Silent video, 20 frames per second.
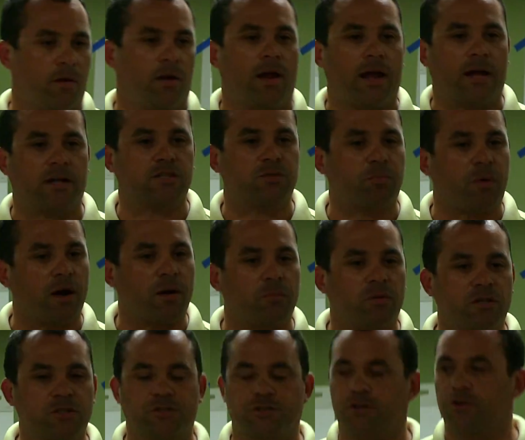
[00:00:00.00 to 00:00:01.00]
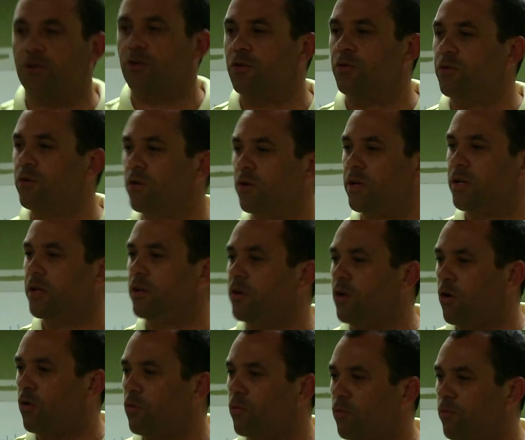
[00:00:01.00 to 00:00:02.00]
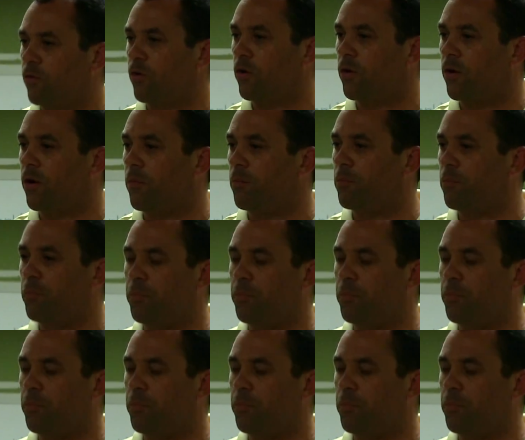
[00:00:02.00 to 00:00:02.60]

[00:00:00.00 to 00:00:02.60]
ex-publisher who, for a